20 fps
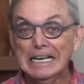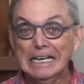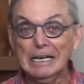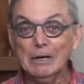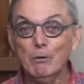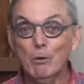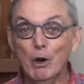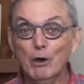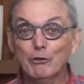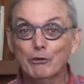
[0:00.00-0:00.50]

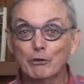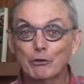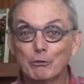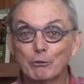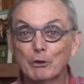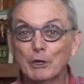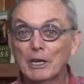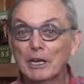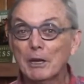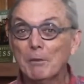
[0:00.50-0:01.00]
It wasn't
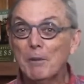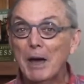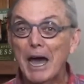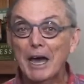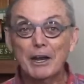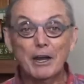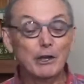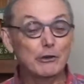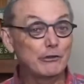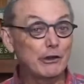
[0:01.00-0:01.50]
really
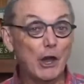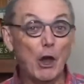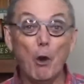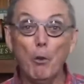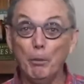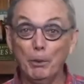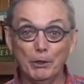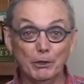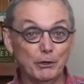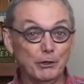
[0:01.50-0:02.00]
about us
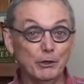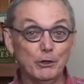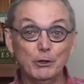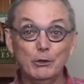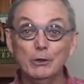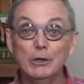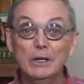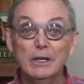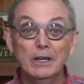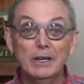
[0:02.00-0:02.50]
helping
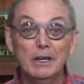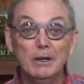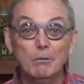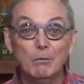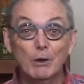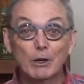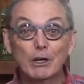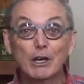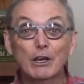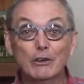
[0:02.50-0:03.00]
you,
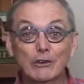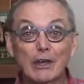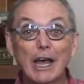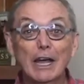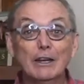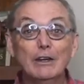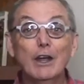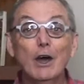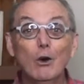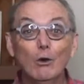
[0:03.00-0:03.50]
because
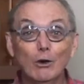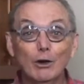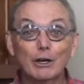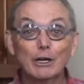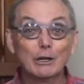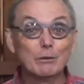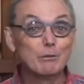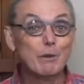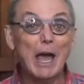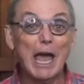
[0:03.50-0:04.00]
I know
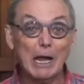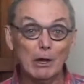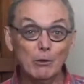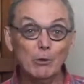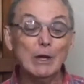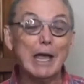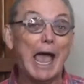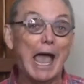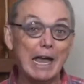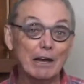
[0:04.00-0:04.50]
looking back,
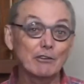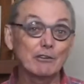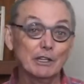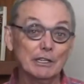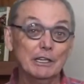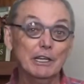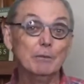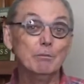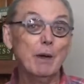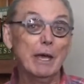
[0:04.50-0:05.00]
we
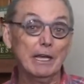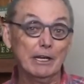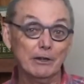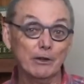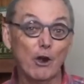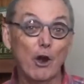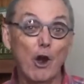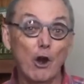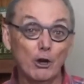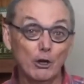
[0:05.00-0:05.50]
actually did make
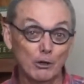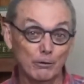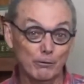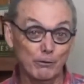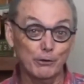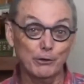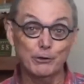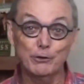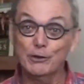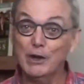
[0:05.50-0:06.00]
it harder
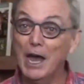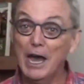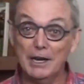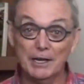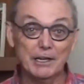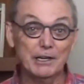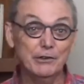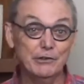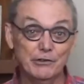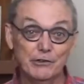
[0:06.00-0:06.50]
for you,
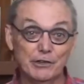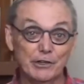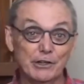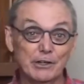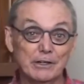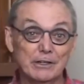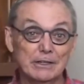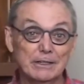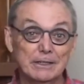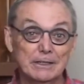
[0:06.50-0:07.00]
not
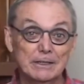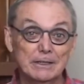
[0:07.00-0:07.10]
easier.